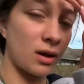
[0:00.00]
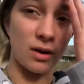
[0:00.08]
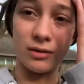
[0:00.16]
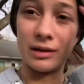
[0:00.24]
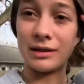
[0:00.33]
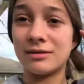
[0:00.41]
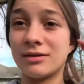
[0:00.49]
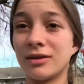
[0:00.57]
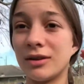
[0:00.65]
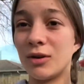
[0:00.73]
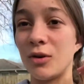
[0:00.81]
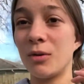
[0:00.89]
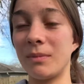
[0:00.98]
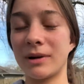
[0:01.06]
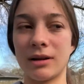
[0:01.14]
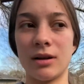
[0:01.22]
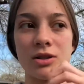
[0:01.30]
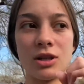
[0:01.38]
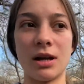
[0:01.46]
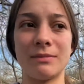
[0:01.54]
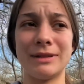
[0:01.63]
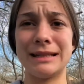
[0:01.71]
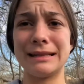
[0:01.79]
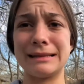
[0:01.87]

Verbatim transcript: Okay, so... Oh my gosh, I'm getting